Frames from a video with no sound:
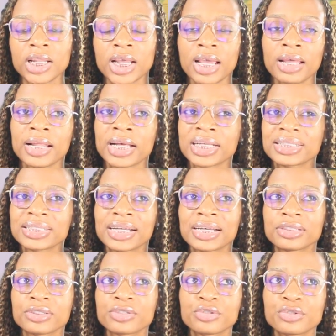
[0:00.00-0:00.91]
And that's
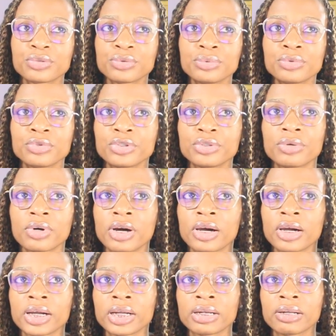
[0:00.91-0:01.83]
not too
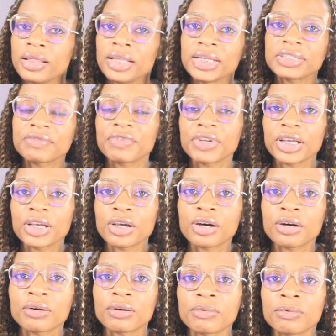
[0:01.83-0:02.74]
hard. This
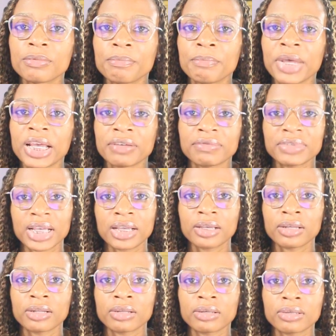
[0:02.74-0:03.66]
video may have
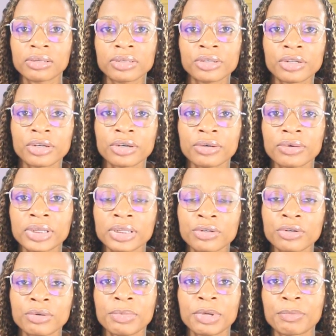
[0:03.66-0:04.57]
taken a
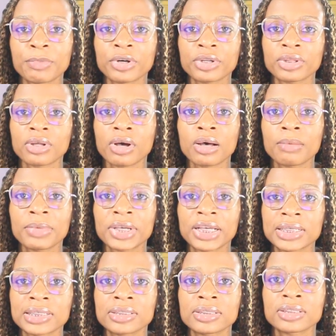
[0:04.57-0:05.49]
little bit more thought,
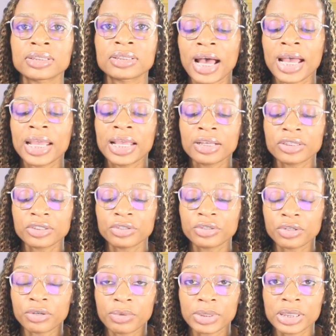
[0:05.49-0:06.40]
because I answer
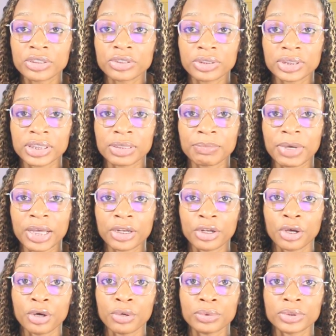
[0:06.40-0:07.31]
the questions in my
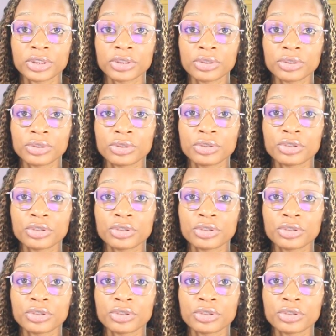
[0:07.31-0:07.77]
notes